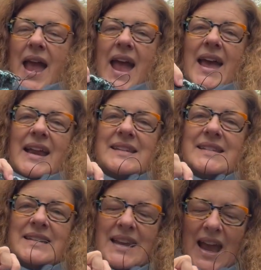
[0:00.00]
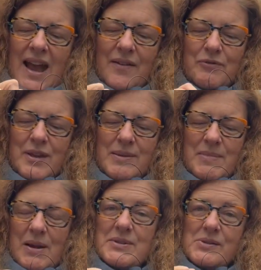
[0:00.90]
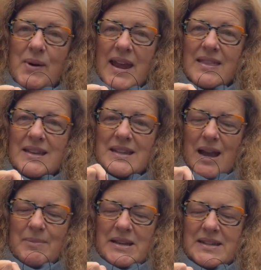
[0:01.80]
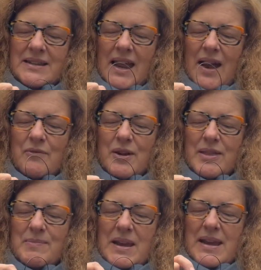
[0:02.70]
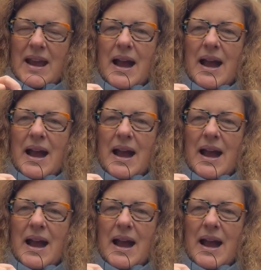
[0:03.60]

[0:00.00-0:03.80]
And I didn't have with me, I was away at the time, I didn't have with me